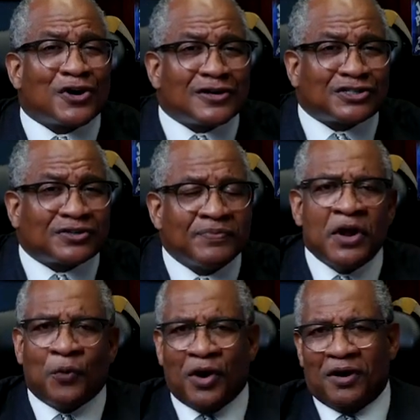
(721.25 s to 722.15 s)
Hurst,
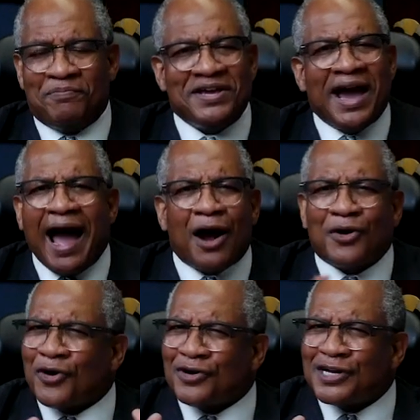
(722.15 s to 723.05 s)
will be
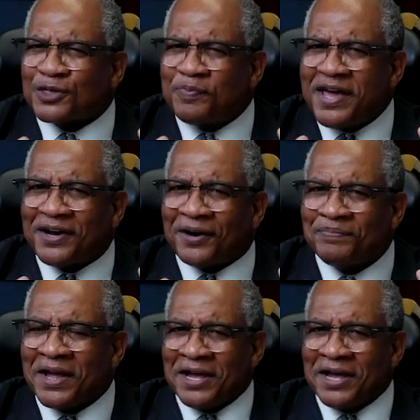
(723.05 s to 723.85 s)
our early speaker.